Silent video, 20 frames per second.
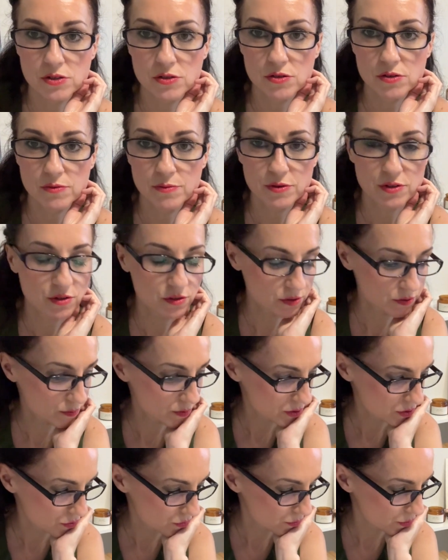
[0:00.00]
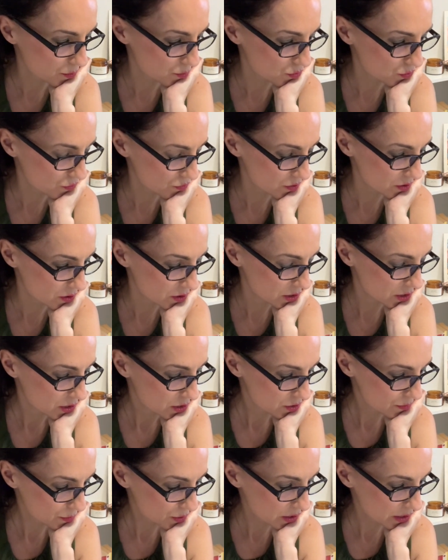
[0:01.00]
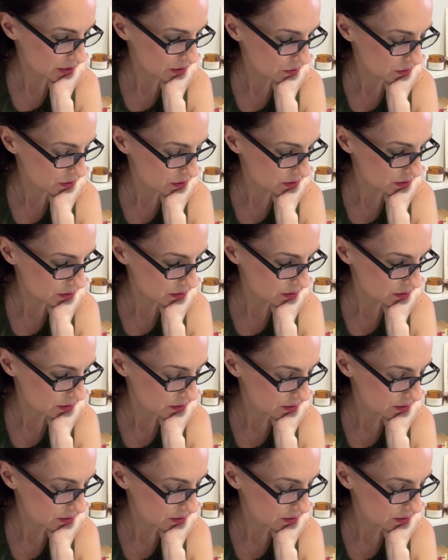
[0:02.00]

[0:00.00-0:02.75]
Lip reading: No, we don't want to remove her. We click on her.